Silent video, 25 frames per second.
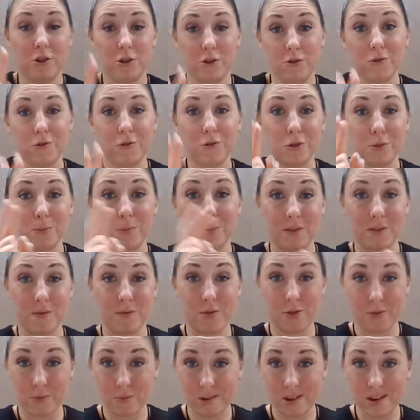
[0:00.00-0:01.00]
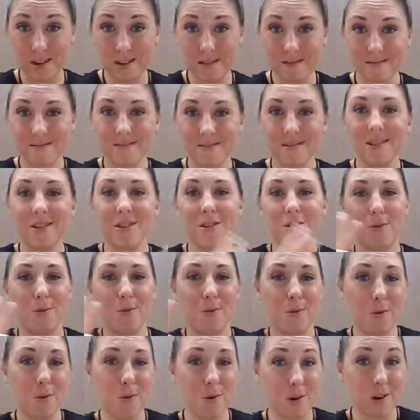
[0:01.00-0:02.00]
2 groups of 3
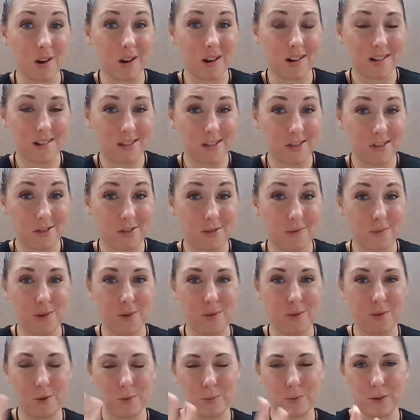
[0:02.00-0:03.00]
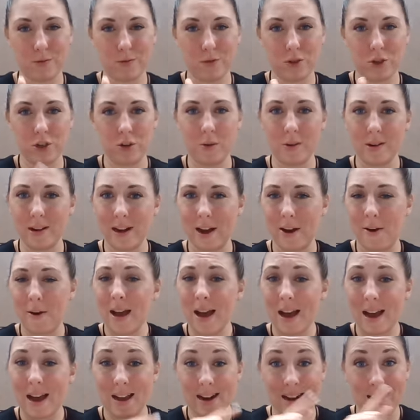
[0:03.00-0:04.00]
or 3 groups of 2. Now,
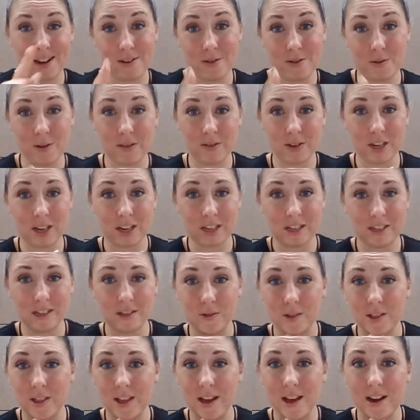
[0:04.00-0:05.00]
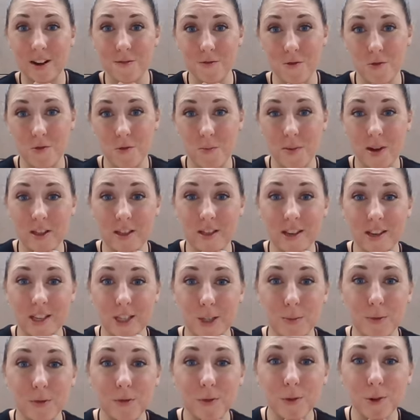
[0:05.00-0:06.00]
and I know I've talked to a lot of you about
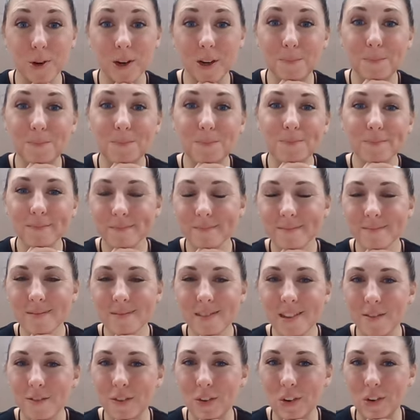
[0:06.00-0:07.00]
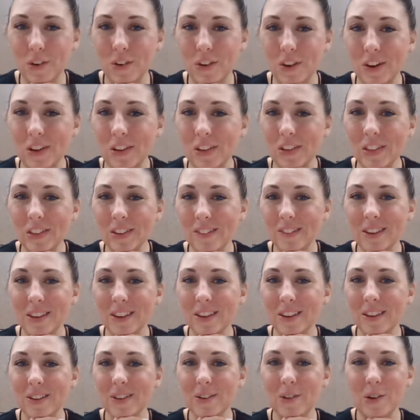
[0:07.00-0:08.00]
this before. For all of
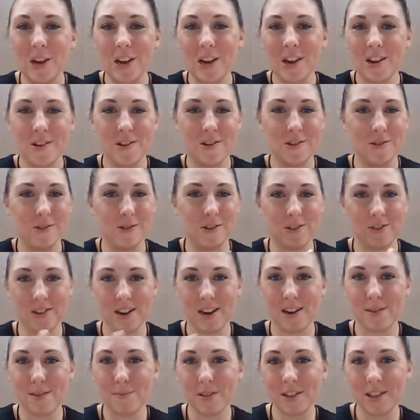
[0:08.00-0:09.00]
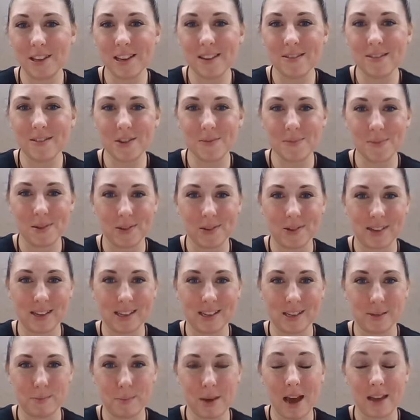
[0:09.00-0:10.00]
you who do not believe that
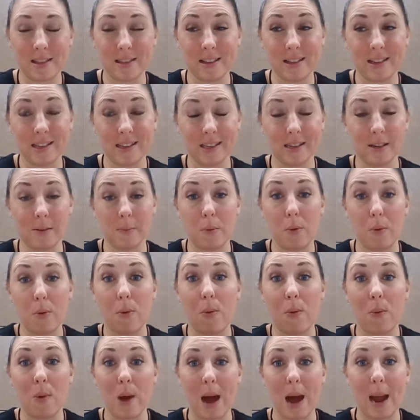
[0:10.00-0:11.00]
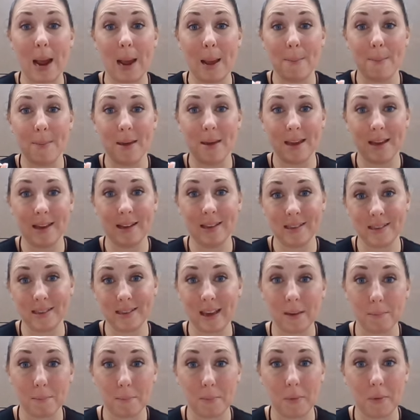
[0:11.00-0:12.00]
music is math, this is a prime
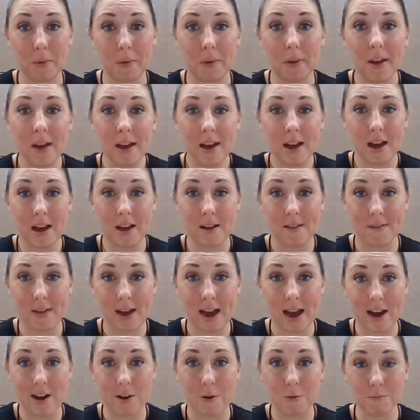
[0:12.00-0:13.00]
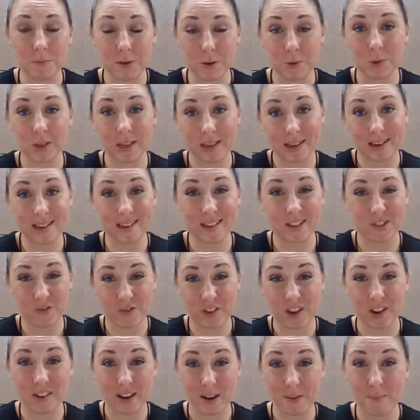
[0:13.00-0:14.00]
example of how music is
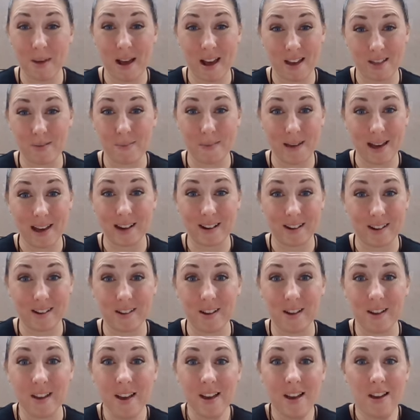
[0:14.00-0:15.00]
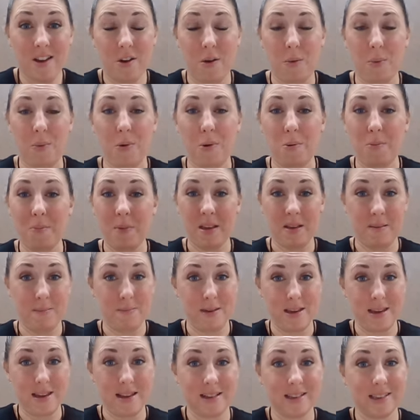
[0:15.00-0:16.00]
very mathematical. Grouping
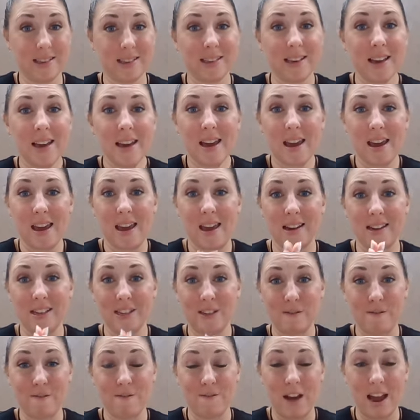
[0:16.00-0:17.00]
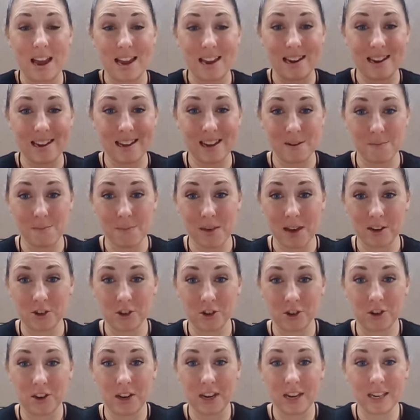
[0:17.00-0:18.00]
beats and dividing a
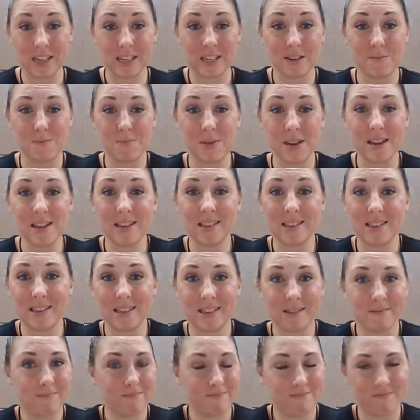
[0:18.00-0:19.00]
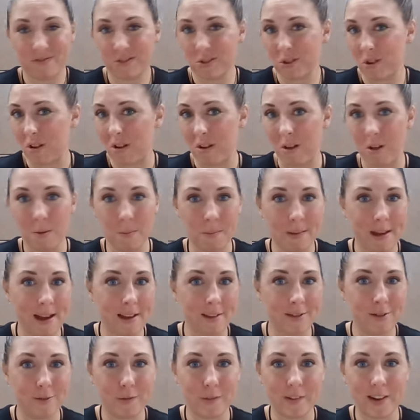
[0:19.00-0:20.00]
measure into beats It's all
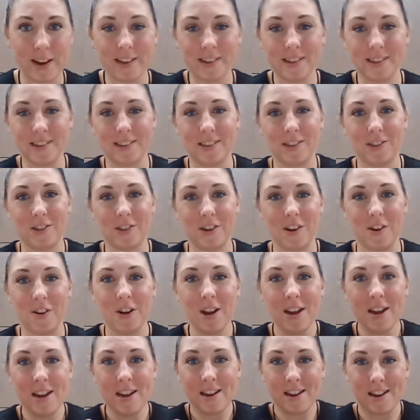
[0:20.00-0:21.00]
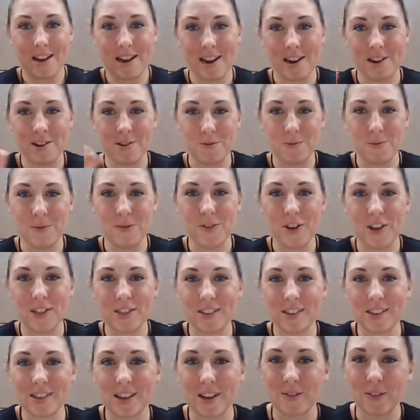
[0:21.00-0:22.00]
math, friends. So I know we've
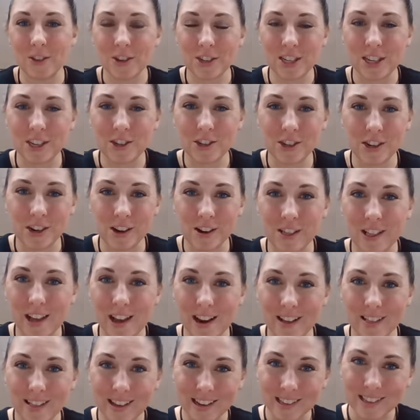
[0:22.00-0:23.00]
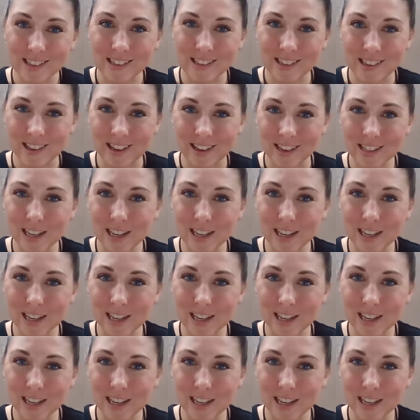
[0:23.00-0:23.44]
had this conversation in a lot of classes